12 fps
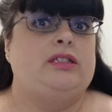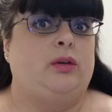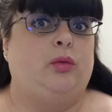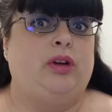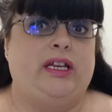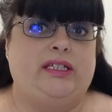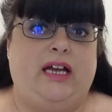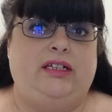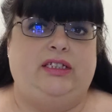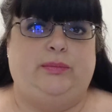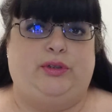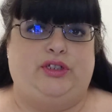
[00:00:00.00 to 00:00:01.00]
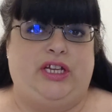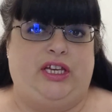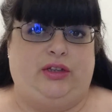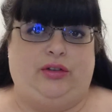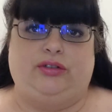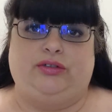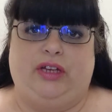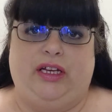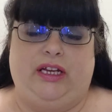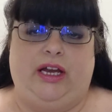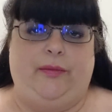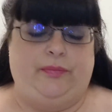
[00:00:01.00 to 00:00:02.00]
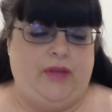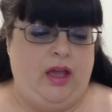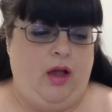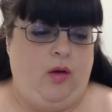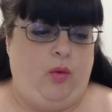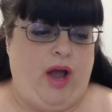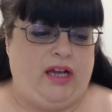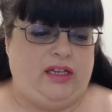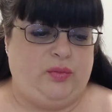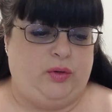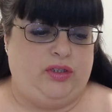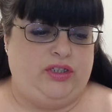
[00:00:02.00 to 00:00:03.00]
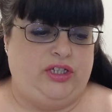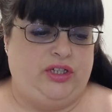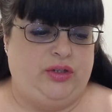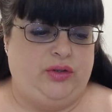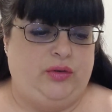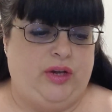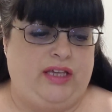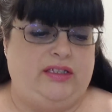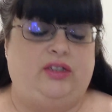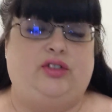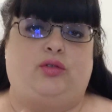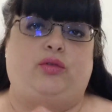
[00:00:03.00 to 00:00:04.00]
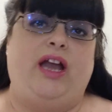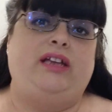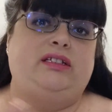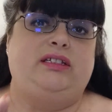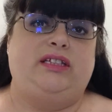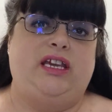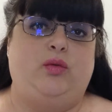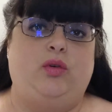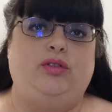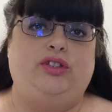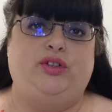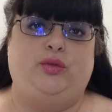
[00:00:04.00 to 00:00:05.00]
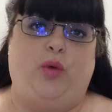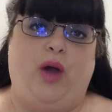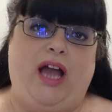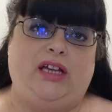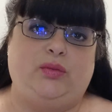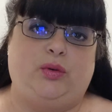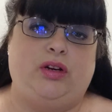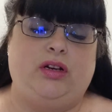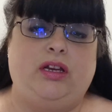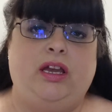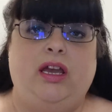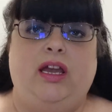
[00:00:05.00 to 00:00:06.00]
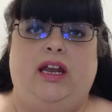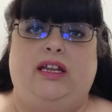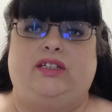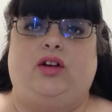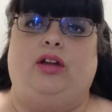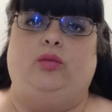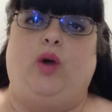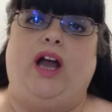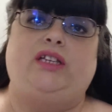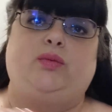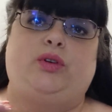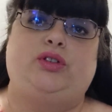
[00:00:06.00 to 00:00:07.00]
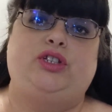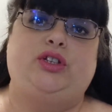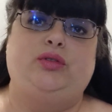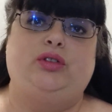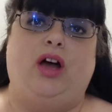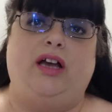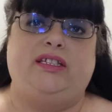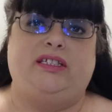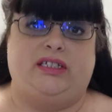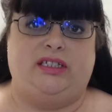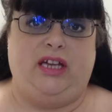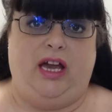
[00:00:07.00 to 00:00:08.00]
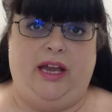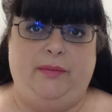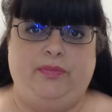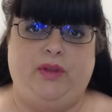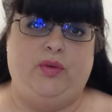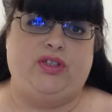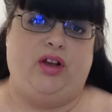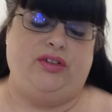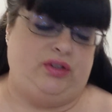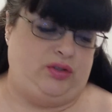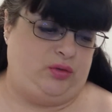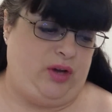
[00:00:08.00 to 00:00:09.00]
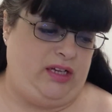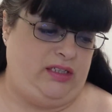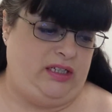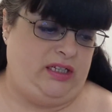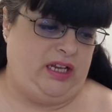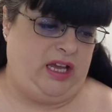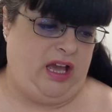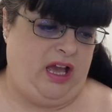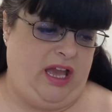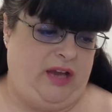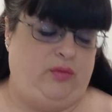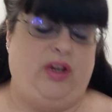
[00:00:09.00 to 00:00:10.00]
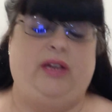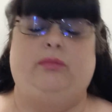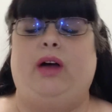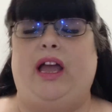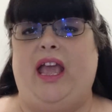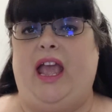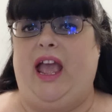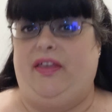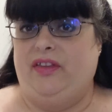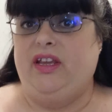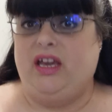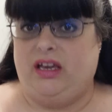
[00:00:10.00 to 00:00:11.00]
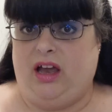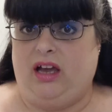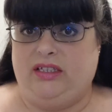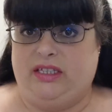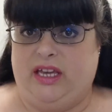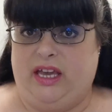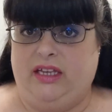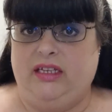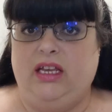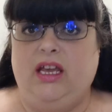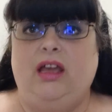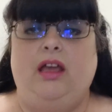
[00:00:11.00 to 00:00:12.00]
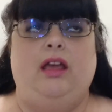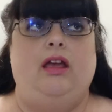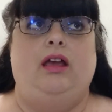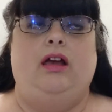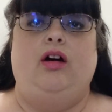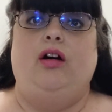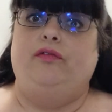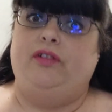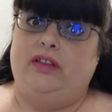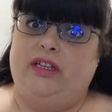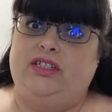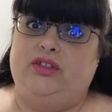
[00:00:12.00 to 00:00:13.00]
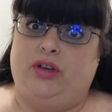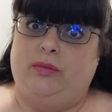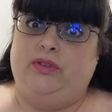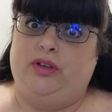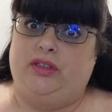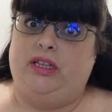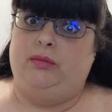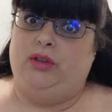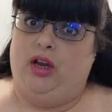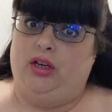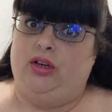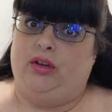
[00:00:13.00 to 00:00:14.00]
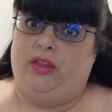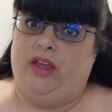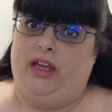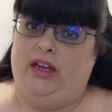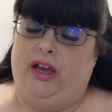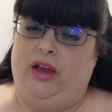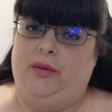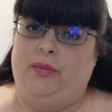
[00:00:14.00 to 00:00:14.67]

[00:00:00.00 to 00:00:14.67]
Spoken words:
So we'll get down to the particulars right now. Waxwork 2 is a direct sequel to Waxwork. It is called Waxwork 2 Lost in Time. It was also directed and written by Anthony Hickox again. Hopefully this script took them longer than